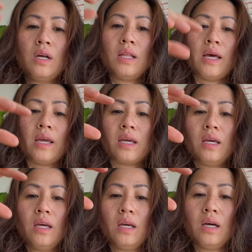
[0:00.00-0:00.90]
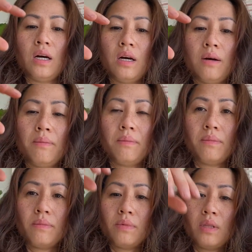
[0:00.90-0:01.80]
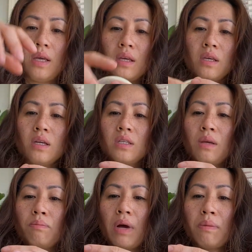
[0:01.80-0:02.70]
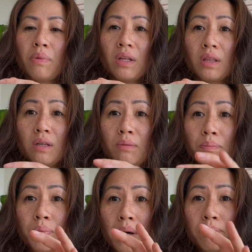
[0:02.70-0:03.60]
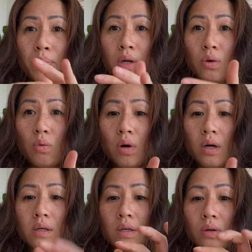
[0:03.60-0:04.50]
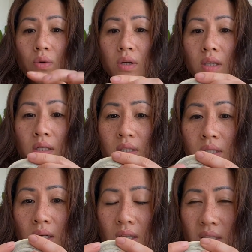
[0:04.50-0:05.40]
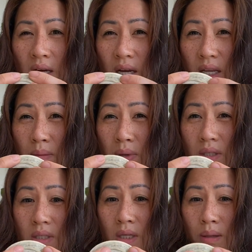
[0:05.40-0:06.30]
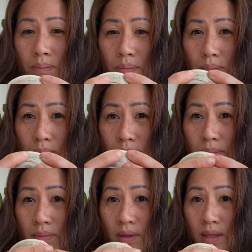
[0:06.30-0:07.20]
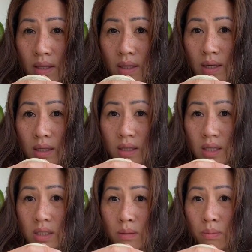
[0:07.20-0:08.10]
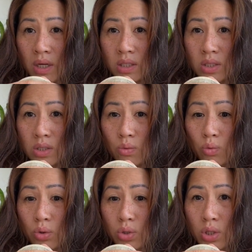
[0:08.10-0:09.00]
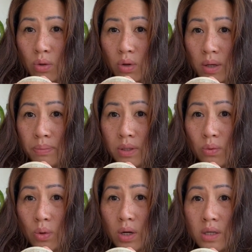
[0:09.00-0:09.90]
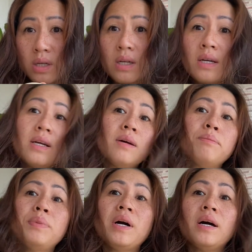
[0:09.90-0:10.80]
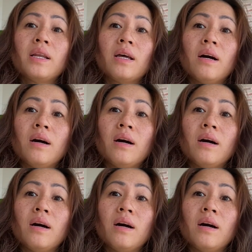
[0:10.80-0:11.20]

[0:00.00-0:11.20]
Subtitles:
Like you can see might be a little bump on the water, or you can see a tiny bit tip, like this much will show up in the water. But